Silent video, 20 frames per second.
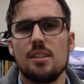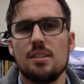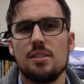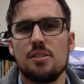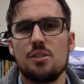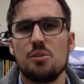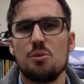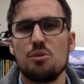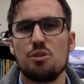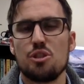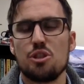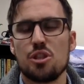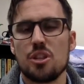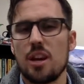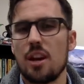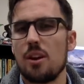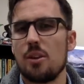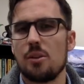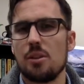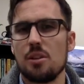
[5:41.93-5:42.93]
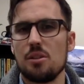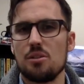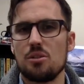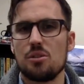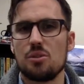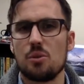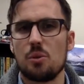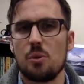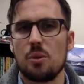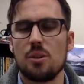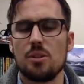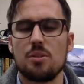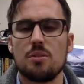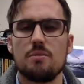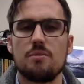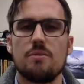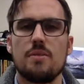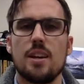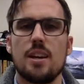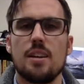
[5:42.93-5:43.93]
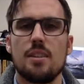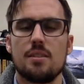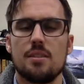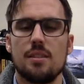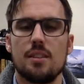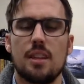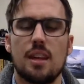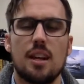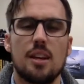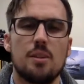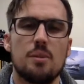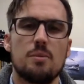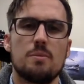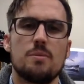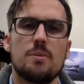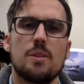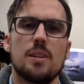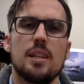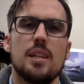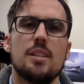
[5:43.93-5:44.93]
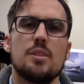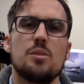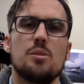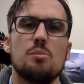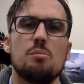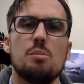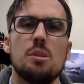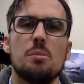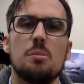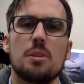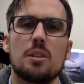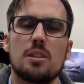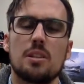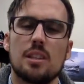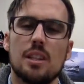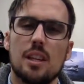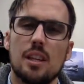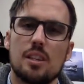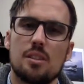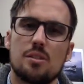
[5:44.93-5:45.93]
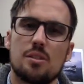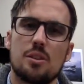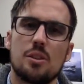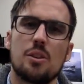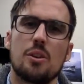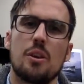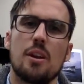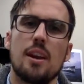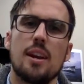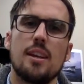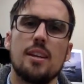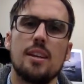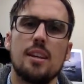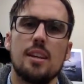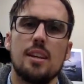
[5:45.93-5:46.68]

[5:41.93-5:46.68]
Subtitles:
to share these stories of faith, and that I don't forget to biblically integrate